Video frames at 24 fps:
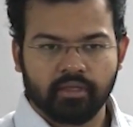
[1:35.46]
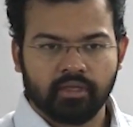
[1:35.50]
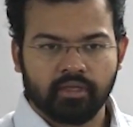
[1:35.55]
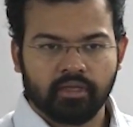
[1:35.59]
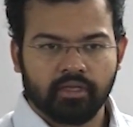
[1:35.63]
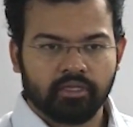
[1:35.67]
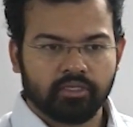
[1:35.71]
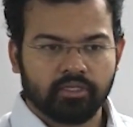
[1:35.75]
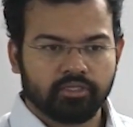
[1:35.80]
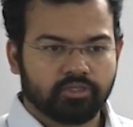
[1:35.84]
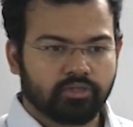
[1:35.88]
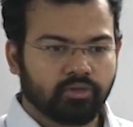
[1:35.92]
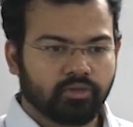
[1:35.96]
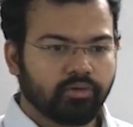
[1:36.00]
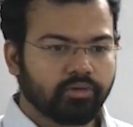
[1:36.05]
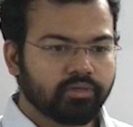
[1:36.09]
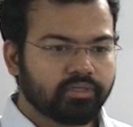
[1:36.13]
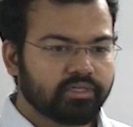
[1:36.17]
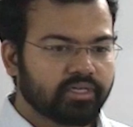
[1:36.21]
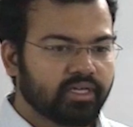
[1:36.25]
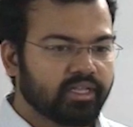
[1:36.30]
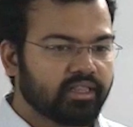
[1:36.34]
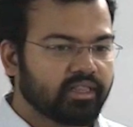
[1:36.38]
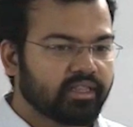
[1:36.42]
So
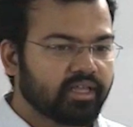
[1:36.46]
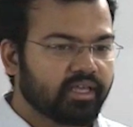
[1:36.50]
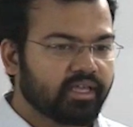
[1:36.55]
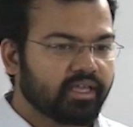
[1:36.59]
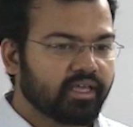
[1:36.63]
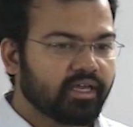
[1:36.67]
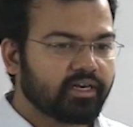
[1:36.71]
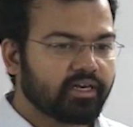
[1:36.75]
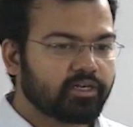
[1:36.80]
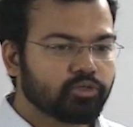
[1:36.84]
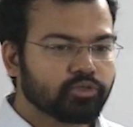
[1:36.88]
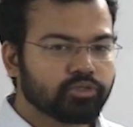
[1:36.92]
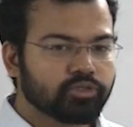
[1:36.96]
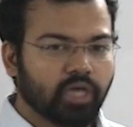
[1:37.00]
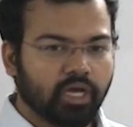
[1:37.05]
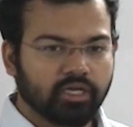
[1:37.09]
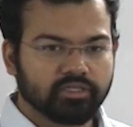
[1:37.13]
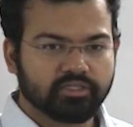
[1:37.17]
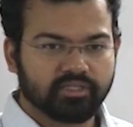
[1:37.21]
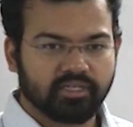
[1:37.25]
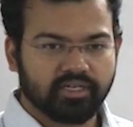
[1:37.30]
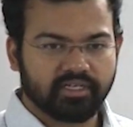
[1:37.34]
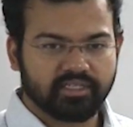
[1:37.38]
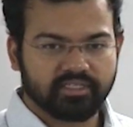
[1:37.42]
till the year
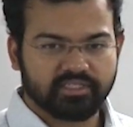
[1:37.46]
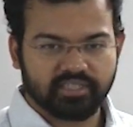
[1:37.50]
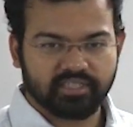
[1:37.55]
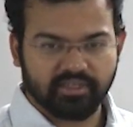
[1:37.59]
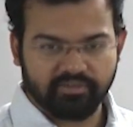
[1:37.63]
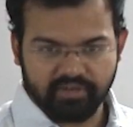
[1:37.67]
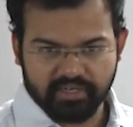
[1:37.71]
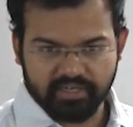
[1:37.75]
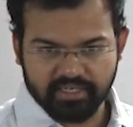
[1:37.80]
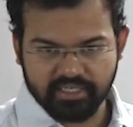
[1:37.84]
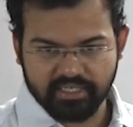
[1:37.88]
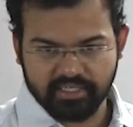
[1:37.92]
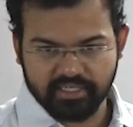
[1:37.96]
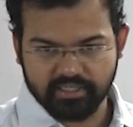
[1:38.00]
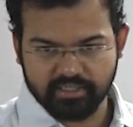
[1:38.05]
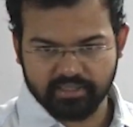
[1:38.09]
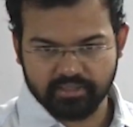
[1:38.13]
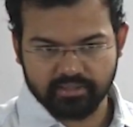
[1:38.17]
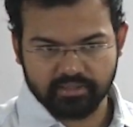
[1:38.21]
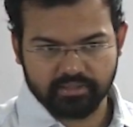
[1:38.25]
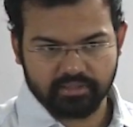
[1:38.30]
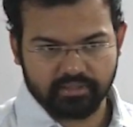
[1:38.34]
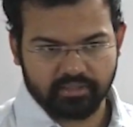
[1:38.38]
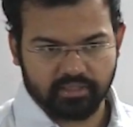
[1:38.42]
2017,
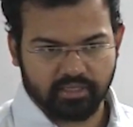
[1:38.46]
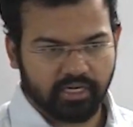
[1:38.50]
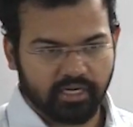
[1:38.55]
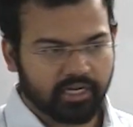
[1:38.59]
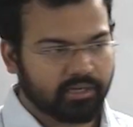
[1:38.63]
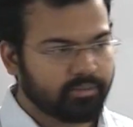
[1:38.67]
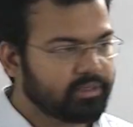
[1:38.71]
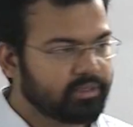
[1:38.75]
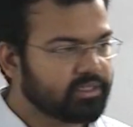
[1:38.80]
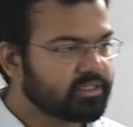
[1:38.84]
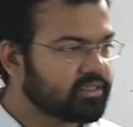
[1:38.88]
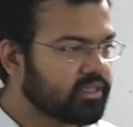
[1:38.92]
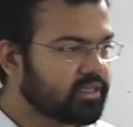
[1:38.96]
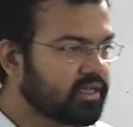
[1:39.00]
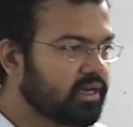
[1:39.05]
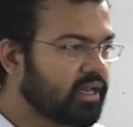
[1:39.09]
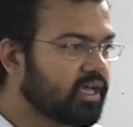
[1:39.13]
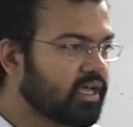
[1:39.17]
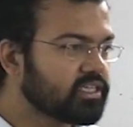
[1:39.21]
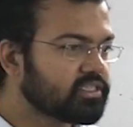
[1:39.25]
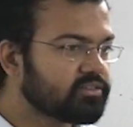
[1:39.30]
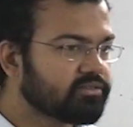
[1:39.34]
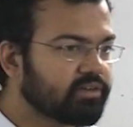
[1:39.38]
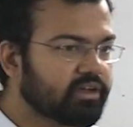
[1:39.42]
it means the
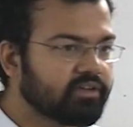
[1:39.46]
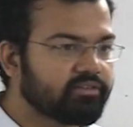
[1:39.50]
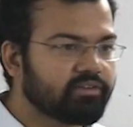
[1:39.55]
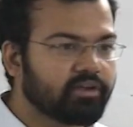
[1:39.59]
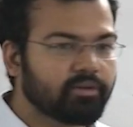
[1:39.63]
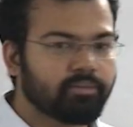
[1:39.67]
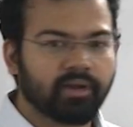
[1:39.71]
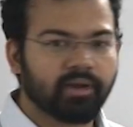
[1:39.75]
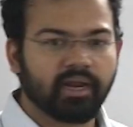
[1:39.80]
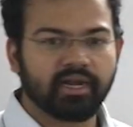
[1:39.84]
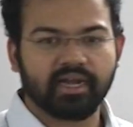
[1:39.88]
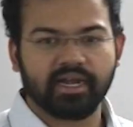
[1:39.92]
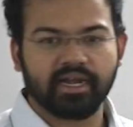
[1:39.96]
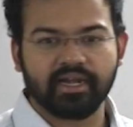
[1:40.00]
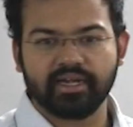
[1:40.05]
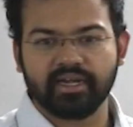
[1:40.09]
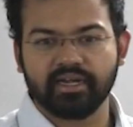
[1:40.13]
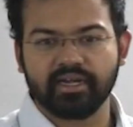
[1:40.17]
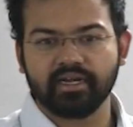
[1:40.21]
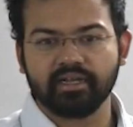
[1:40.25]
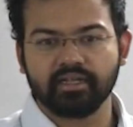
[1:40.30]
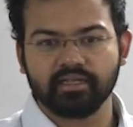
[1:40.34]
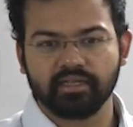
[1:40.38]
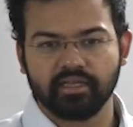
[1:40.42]
last 5-year plan
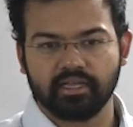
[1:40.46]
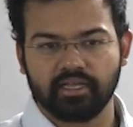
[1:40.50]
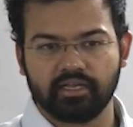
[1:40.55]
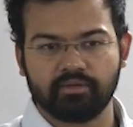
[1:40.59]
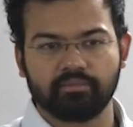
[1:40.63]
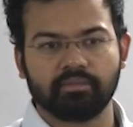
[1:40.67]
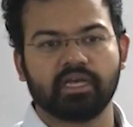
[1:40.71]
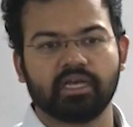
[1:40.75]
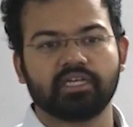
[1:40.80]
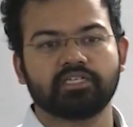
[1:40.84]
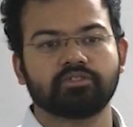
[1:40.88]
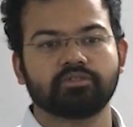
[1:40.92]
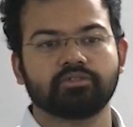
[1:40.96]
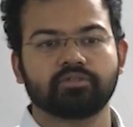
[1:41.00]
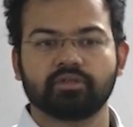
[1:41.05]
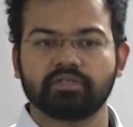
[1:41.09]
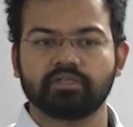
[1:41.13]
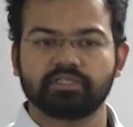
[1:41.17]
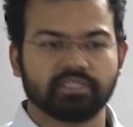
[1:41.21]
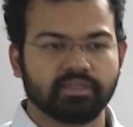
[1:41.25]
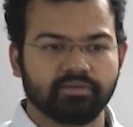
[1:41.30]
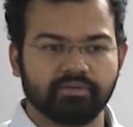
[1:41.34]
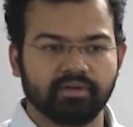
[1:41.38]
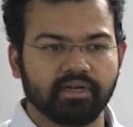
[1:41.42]
ended in March
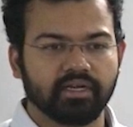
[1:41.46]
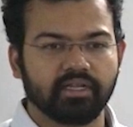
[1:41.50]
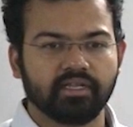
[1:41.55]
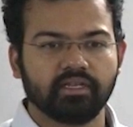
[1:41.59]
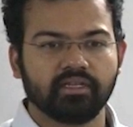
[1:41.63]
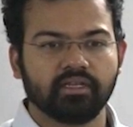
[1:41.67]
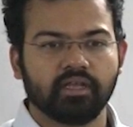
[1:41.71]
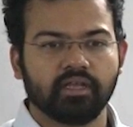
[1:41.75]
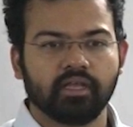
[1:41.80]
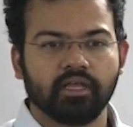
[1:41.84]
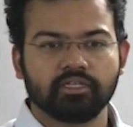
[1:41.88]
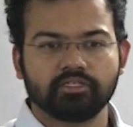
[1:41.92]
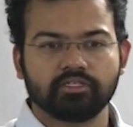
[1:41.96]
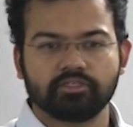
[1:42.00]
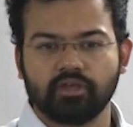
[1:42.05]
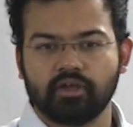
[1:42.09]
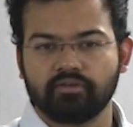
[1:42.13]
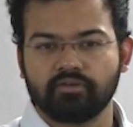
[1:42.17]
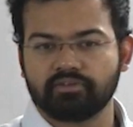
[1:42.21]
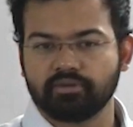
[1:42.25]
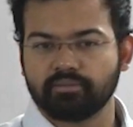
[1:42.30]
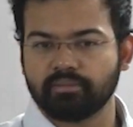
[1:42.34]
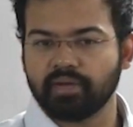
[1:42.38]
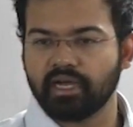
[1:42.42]
2017. So
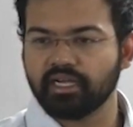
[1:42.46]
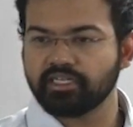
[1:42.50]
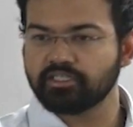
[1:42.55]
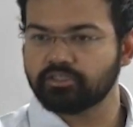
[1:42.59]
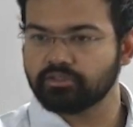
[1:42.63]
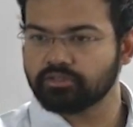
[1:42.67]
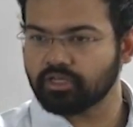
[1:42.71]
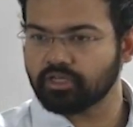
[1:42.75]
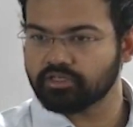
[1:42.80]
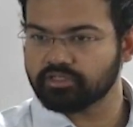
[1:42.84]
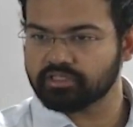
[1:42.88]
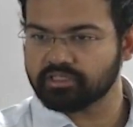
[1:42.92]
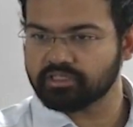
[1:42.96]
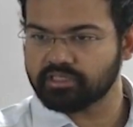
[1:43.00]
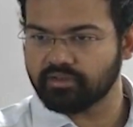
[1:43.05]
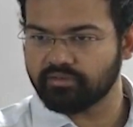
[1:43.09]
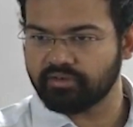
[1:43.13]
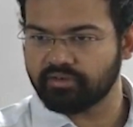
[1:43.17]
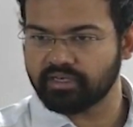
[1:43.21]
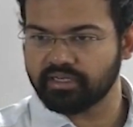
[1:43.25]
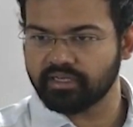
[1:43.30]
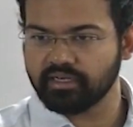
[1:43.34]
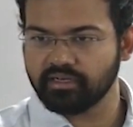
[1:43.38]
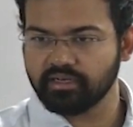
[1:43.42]
after March
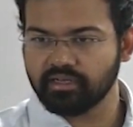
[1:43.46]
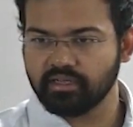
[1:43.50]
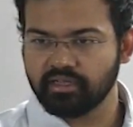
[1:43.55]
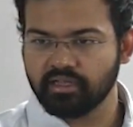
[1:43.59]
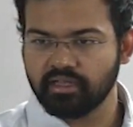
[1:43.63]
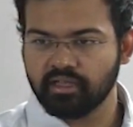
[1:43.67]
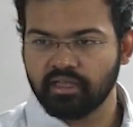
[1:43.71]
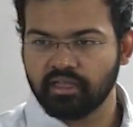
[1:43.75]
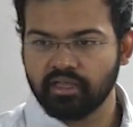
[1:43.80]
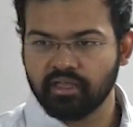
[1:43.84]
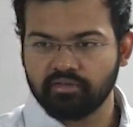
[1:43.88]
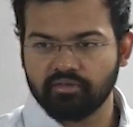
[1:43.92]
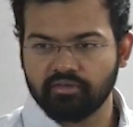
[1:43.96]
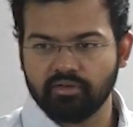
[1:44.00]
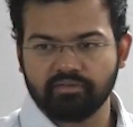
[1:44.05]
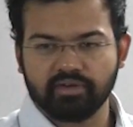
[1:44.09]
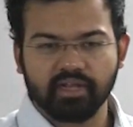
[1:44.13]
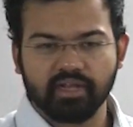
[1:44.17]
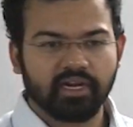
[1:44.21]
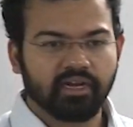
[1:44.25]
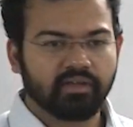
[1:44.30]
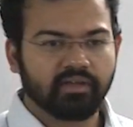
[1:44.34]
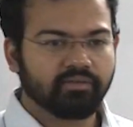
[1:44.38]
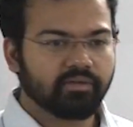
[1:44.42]
2017, we have
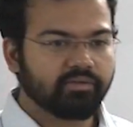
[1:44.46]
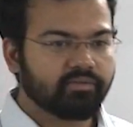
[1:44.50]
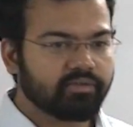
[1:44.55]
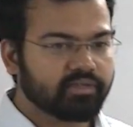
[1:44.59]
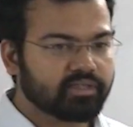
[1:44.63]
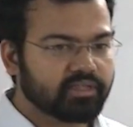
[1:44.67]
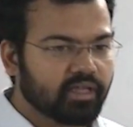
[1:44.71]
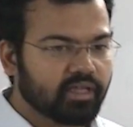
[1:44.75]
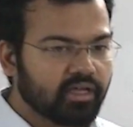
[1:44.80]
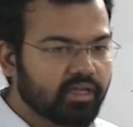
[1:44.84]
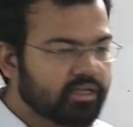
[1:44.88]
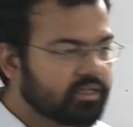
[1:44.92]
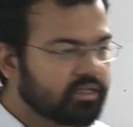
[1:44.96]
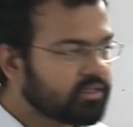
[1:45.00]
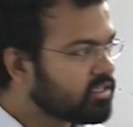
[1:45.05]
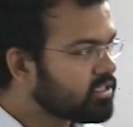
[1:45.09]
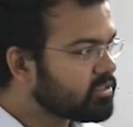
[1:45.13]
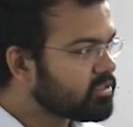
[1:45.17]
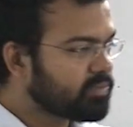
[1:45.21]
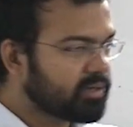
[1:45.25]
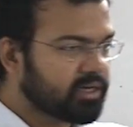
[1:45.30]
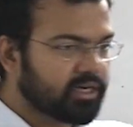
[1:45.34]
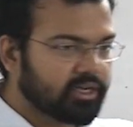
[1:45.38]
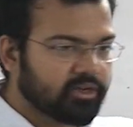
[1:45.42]
done away with
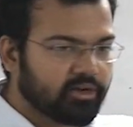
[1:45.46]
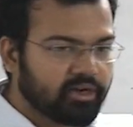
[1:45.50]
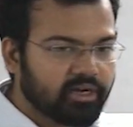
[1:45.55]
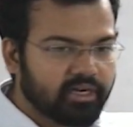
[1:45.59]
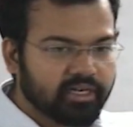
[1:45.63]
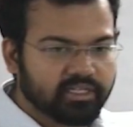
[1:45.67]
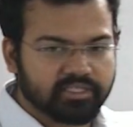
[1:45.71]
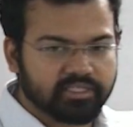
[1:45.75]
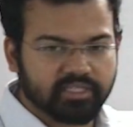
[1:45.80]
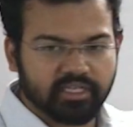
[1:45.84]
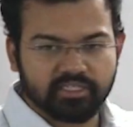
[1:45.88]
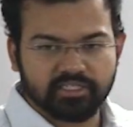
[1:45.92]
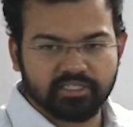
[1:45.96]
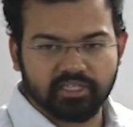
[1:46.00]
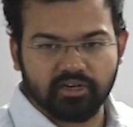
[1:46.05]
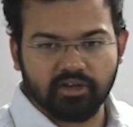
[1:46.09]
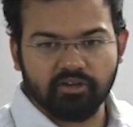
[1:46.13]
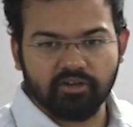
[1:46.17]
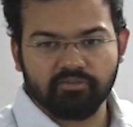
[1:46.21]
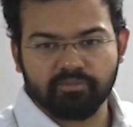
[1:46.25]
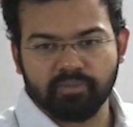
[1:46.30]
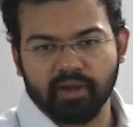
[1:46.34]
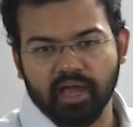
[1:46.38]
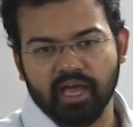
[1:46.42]
this particular distinction
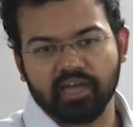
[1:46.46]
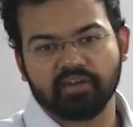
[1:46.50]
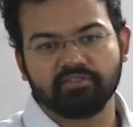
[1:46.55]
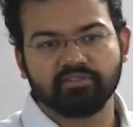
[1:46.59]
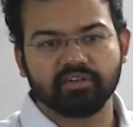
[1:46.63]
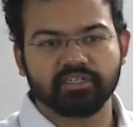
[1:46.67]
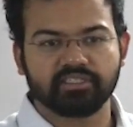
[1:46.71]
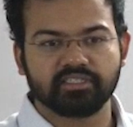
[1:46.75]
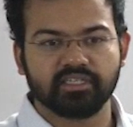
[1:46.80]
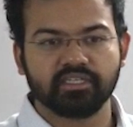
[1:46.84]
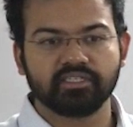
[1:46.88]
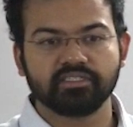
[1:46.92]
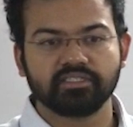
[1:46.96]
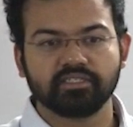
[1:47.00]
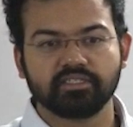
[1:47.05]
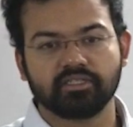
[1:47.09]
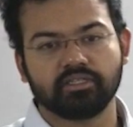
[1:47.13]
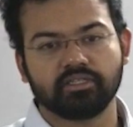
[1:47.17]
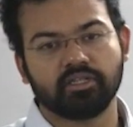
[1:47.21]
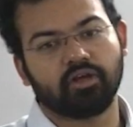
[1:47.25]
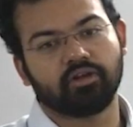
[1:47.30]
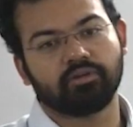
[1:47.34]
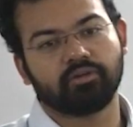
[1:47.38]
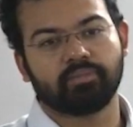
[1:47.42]
of plan versus
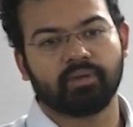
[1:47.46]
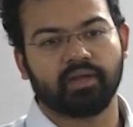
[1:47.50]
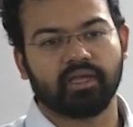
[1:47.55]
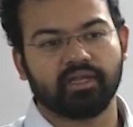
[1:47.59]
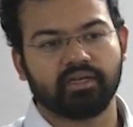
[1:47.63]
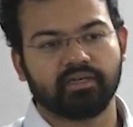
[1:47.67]
non-plan.